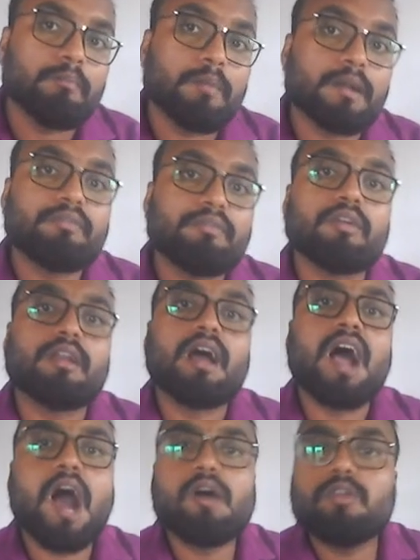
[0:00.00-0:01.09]
but for
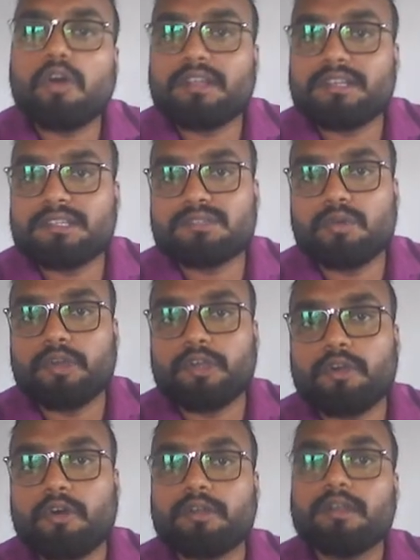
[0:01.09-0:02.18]
how long it is
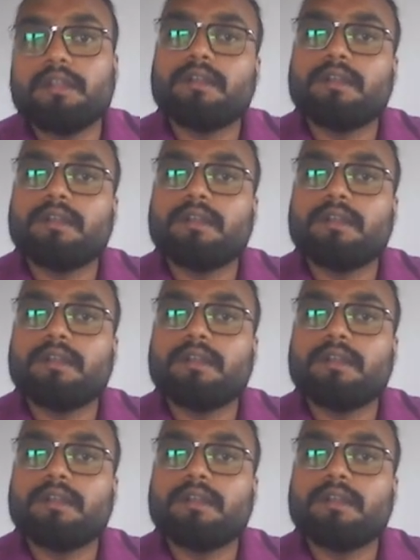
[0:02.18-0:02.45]
going on,